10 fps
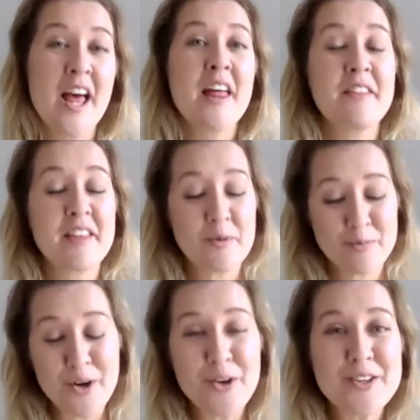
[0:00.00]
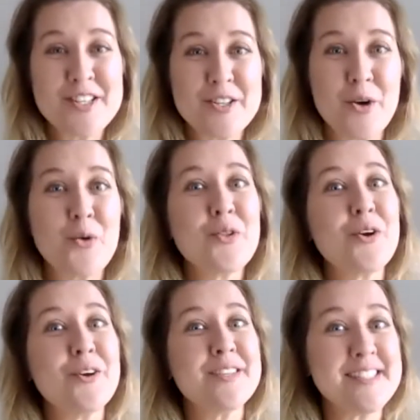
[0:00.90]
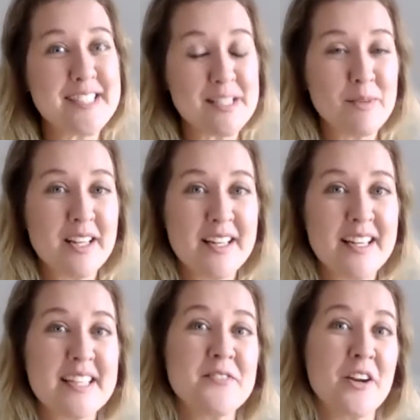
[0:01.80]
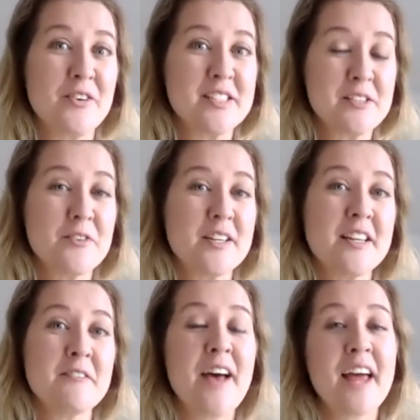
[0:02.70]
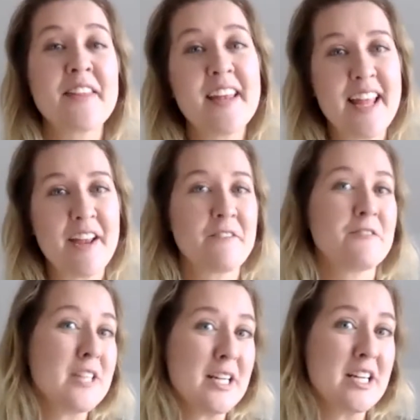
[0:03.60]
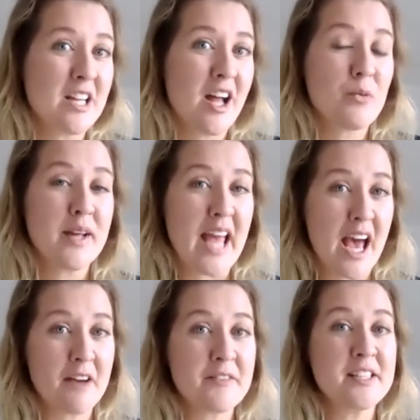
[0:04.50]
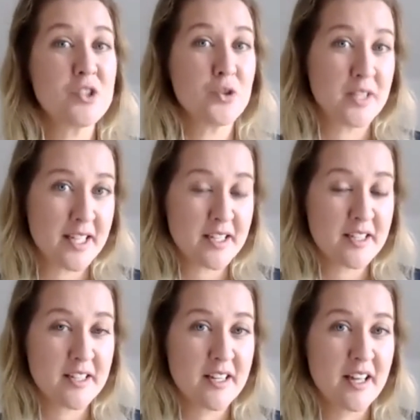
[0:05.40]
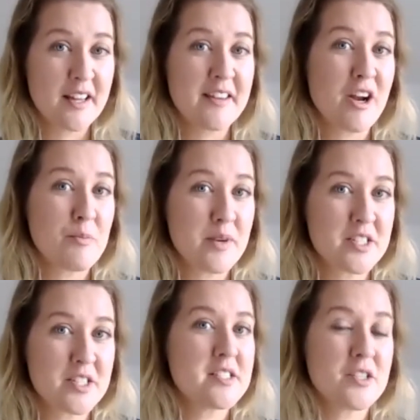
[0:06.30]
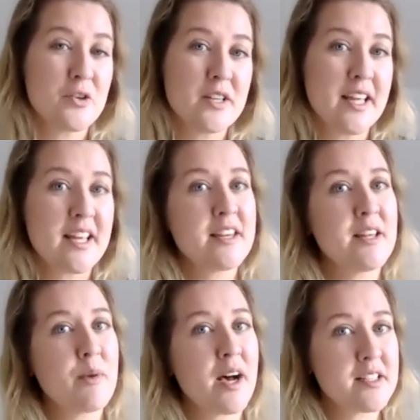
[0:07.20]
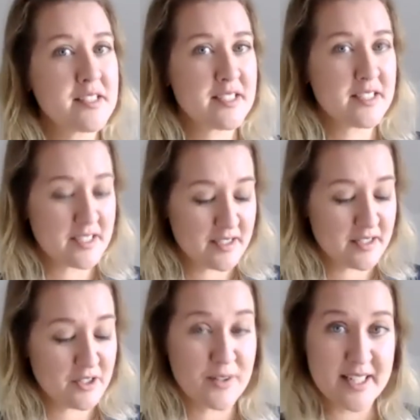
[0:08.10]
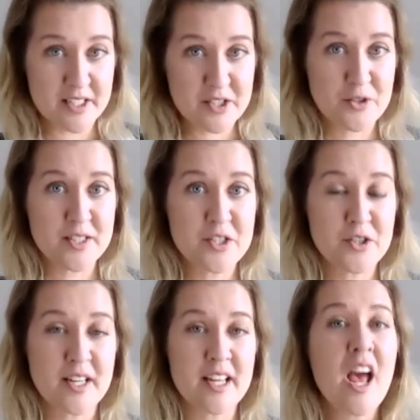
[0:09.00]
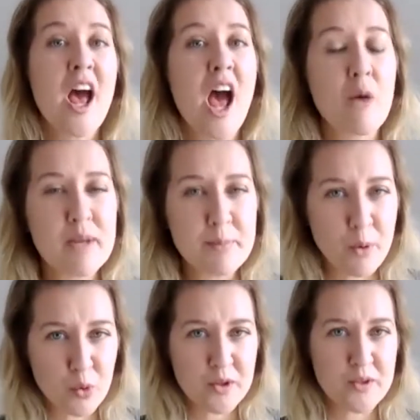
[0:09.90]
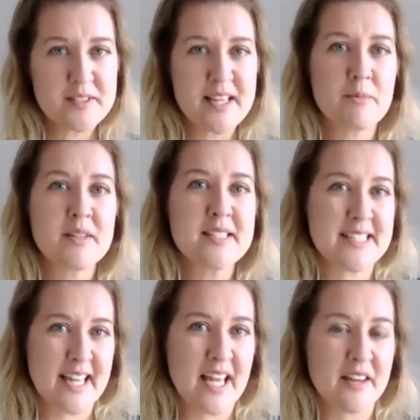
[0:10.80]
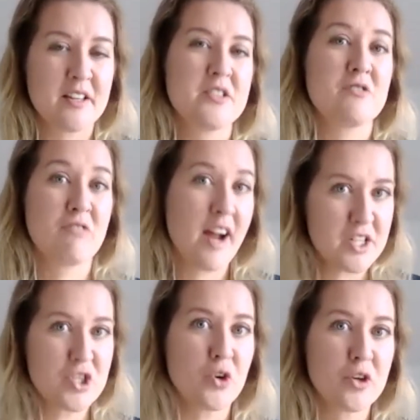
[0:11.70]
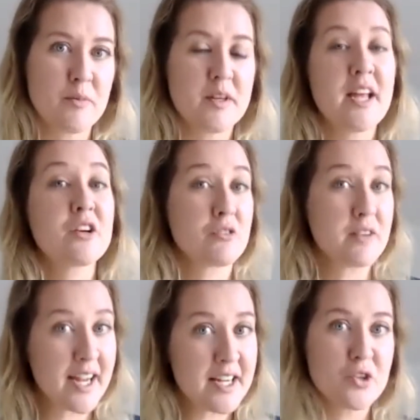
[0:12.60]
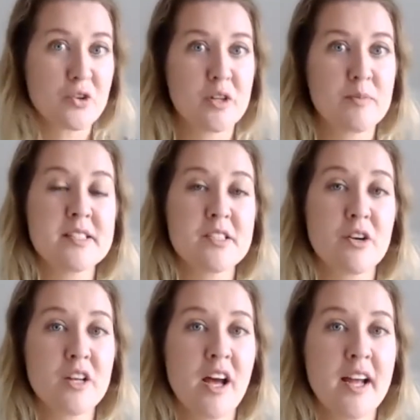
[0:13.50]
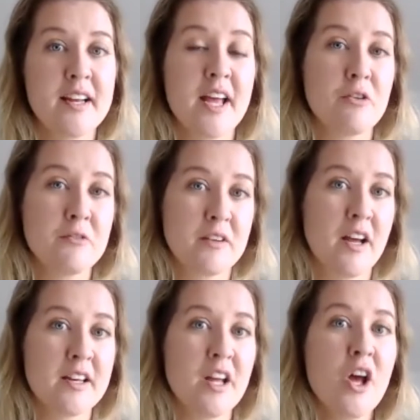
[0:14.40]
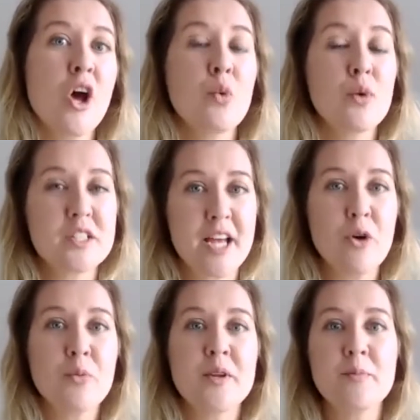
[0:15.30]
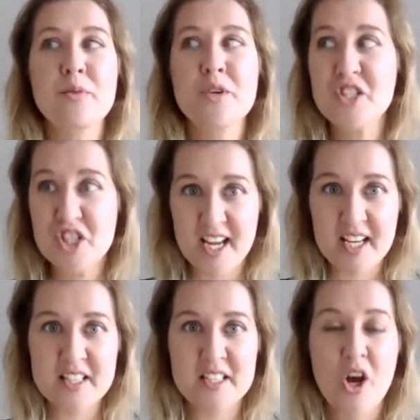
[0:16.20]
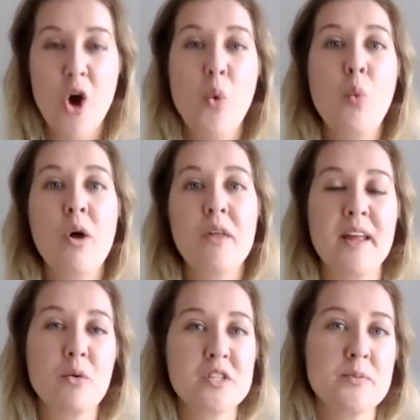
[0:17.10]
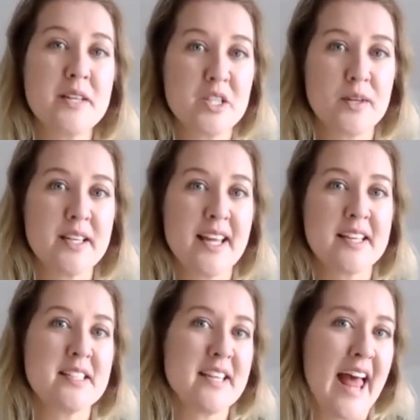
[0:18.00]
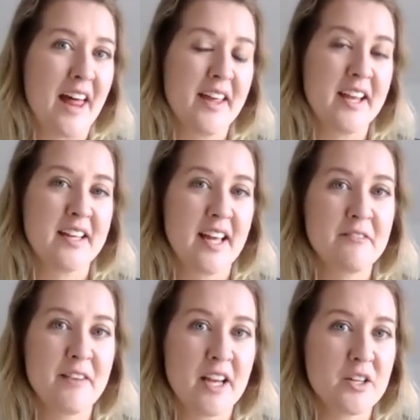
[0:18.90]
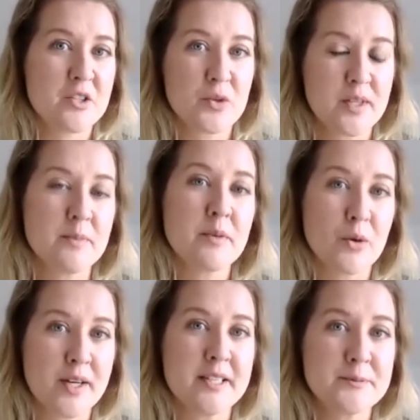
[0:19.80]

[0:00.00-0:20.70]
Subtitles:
The approach, although similar, is very different in the fact that every client we have is unique. Their ambitions are unique and their past career history is unique. And we pull those elements together to write a document and create documents online and offline, which help them project what they want to be doing next and how they can add value to an employer.